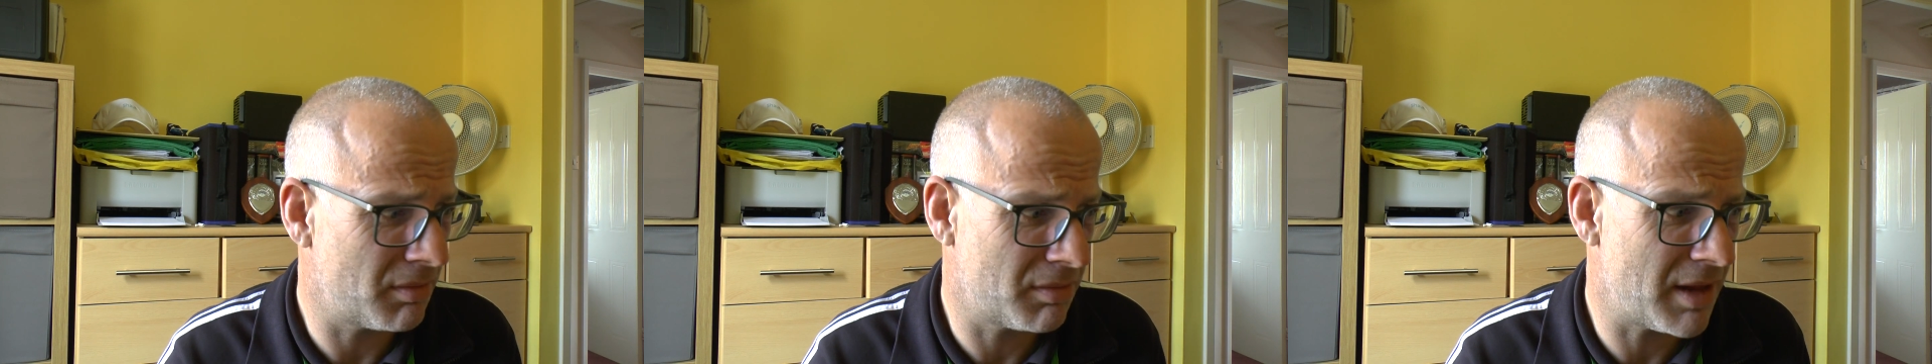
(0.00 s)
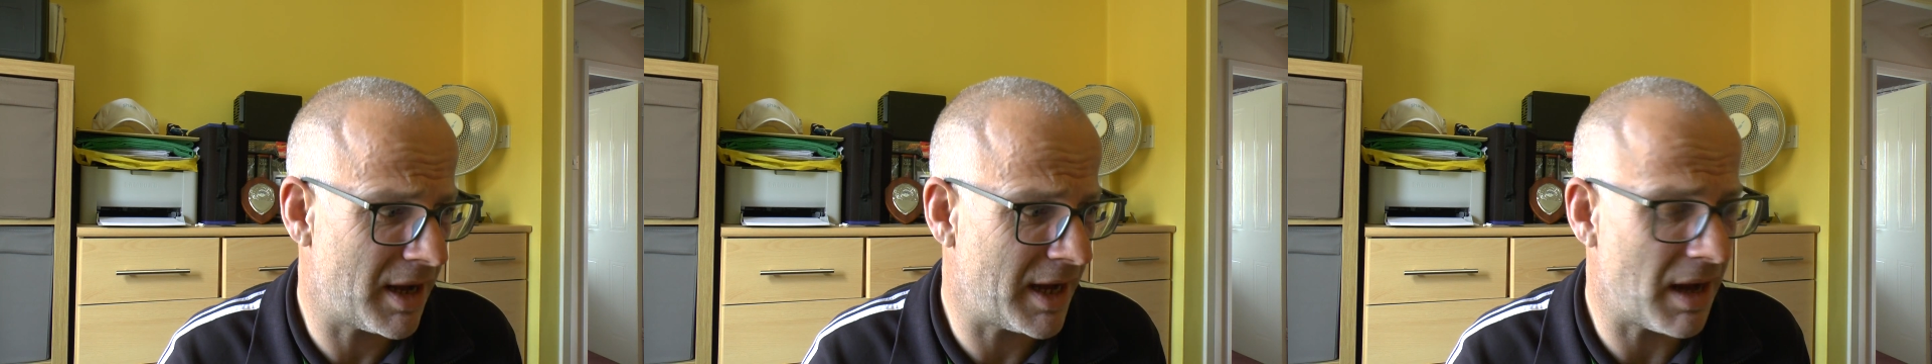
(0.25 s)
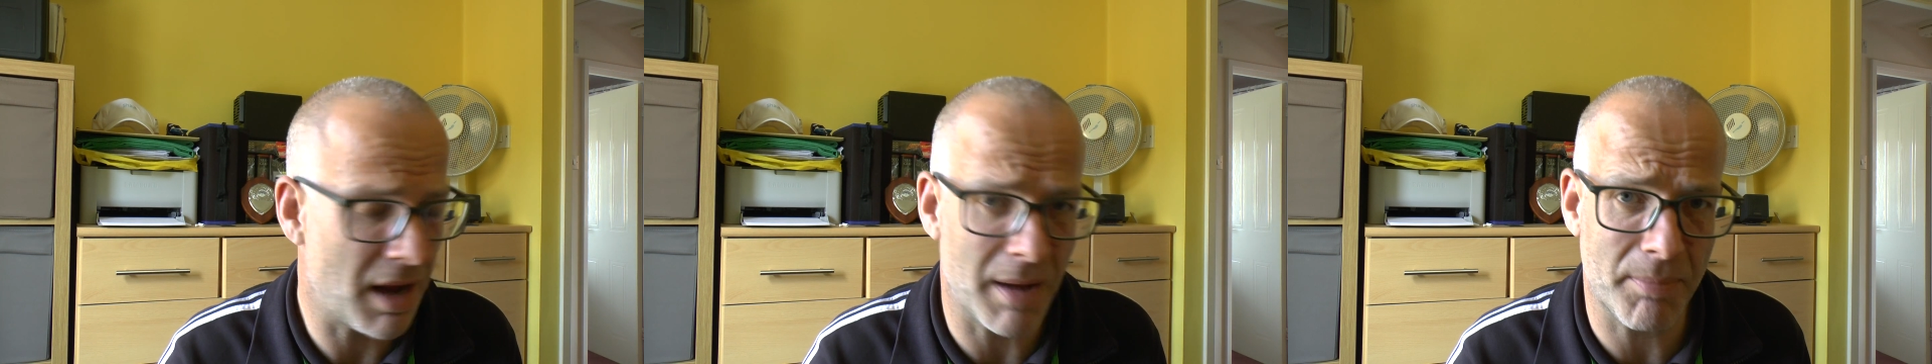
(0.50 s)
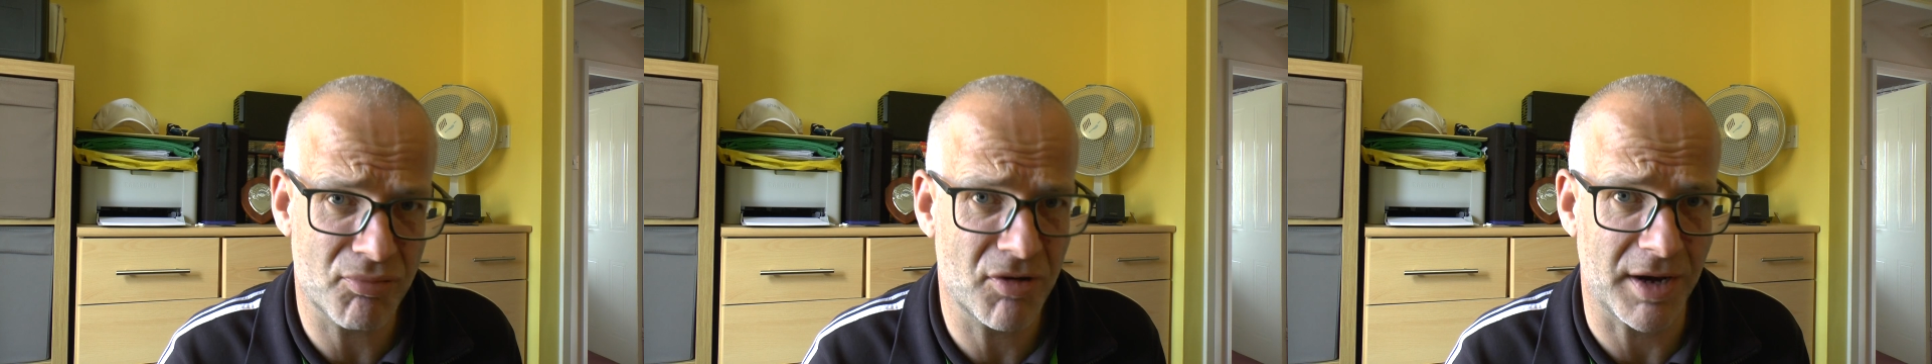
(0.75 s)
They
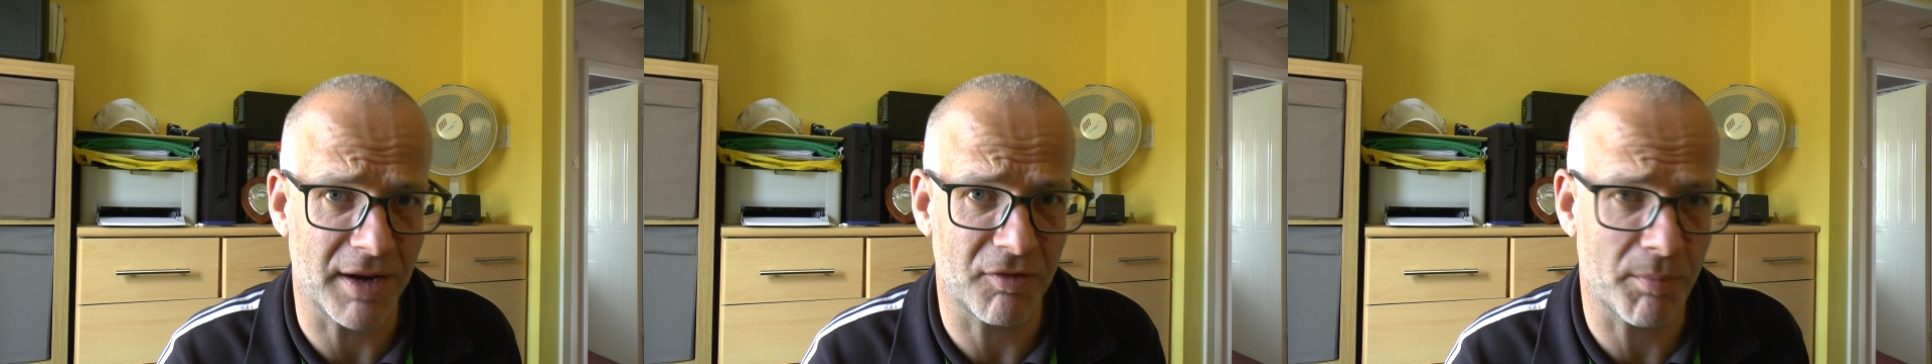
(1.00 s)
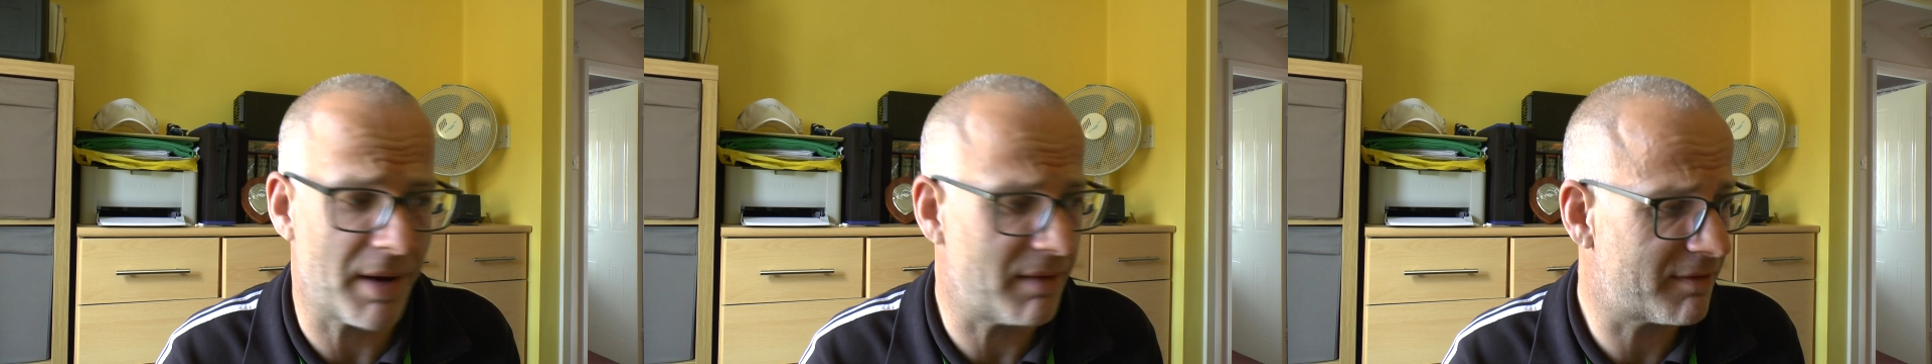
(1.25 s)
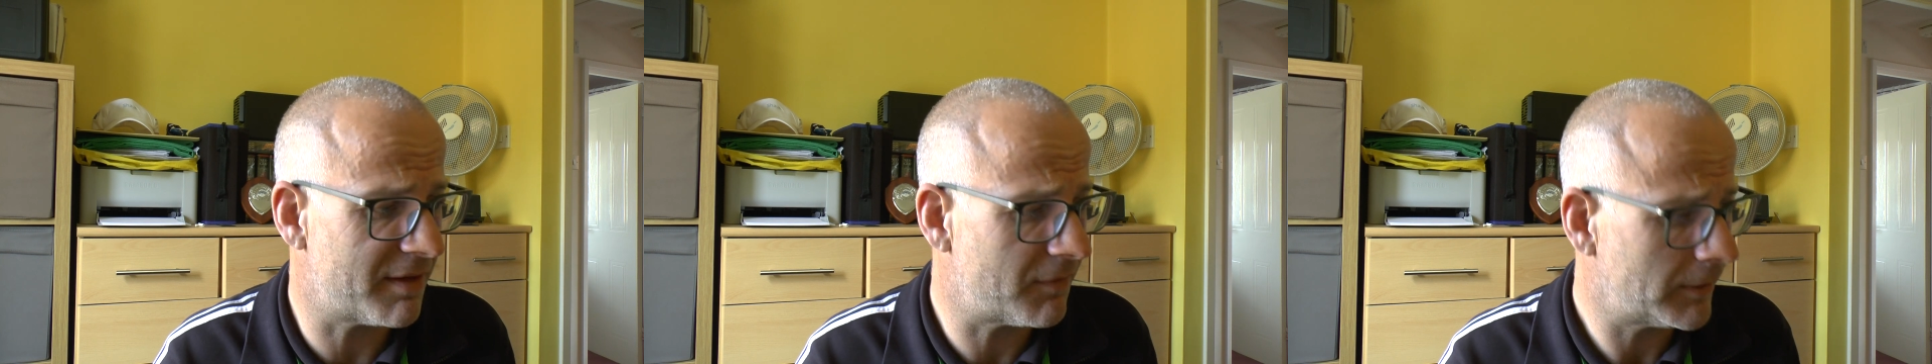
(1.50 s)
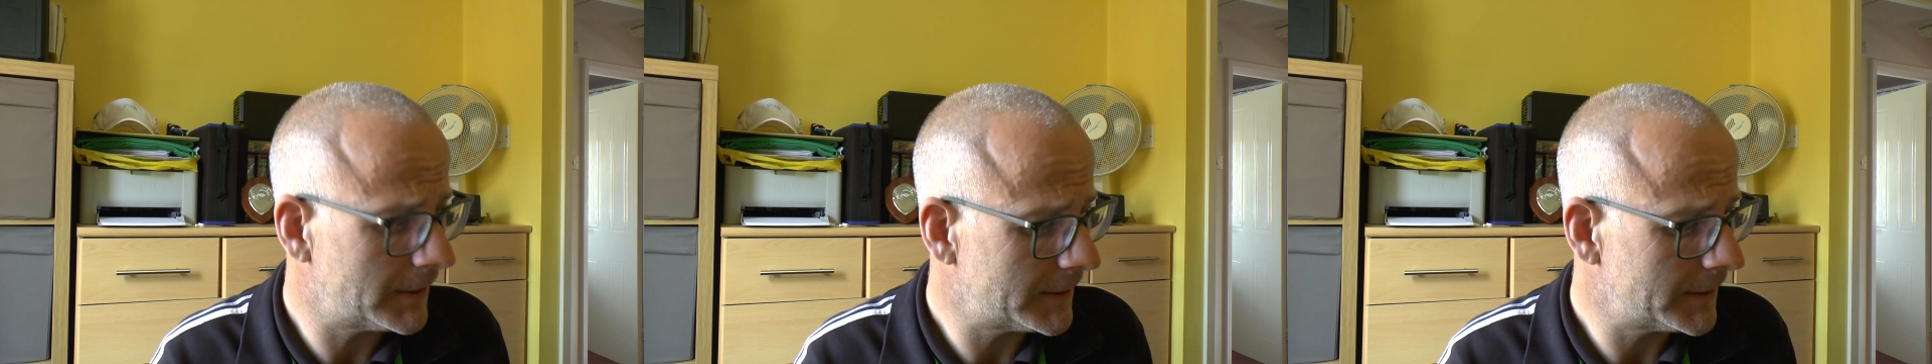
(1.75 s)
are pretty expensive.